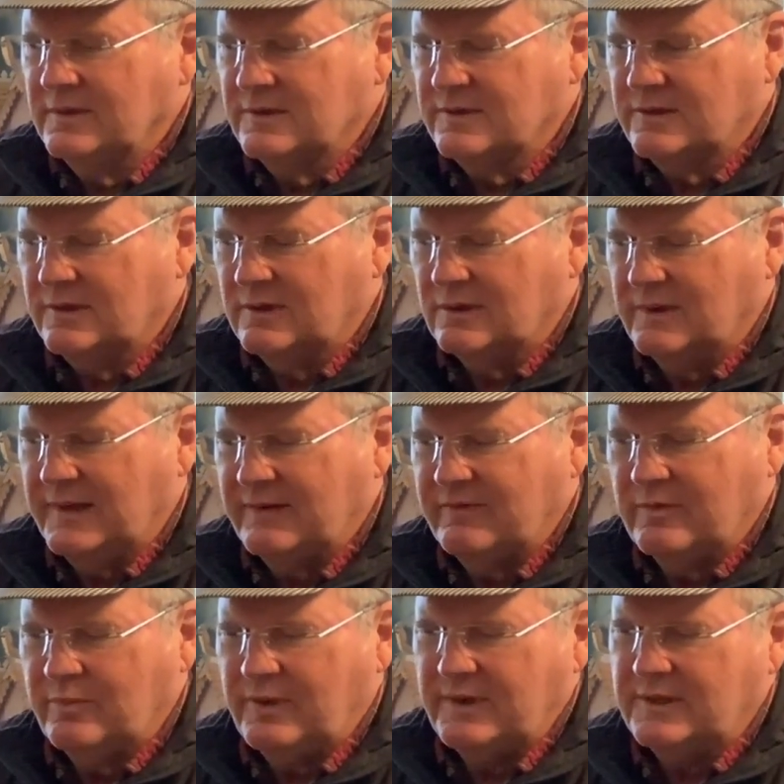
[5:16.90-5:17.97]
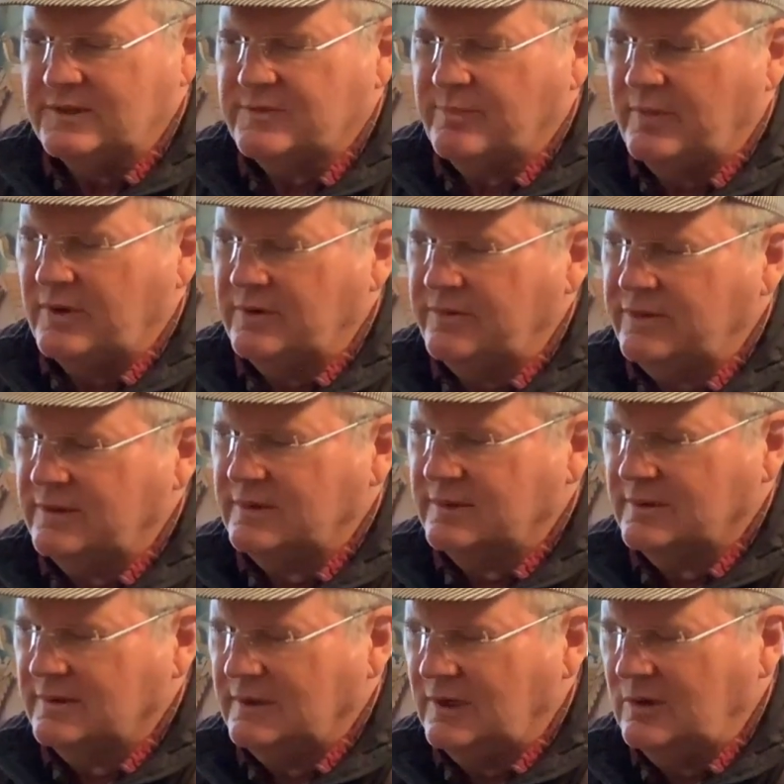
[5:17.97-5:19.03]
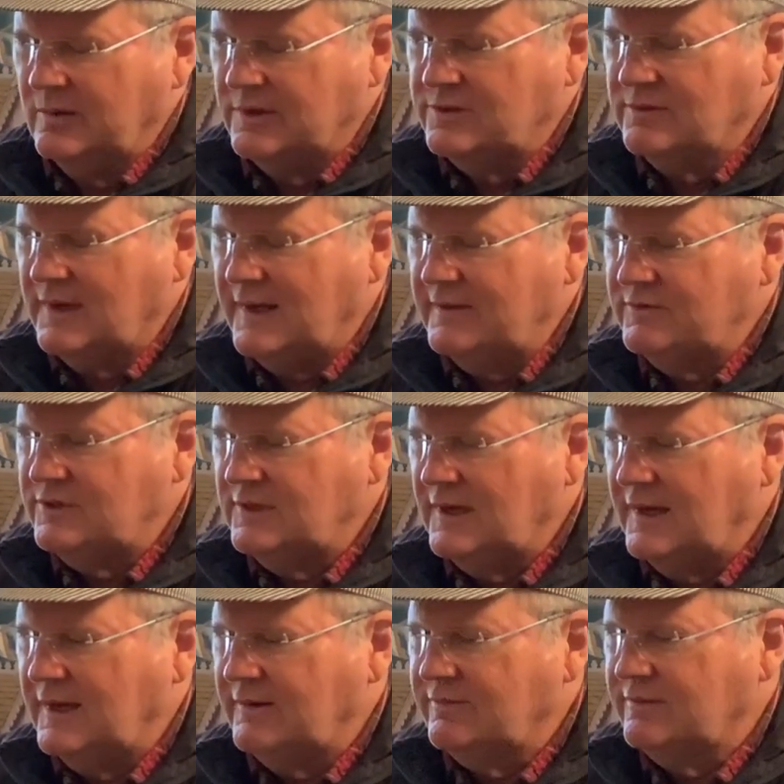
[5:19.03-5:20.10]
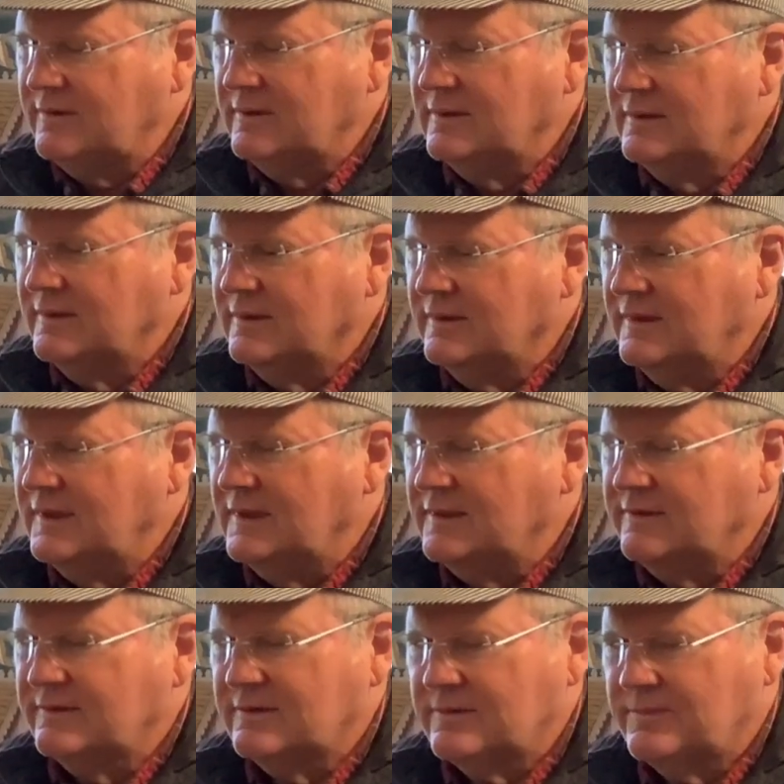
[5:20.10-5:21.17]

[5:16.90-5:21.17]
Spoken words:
So, having placed both lower drive shafts, the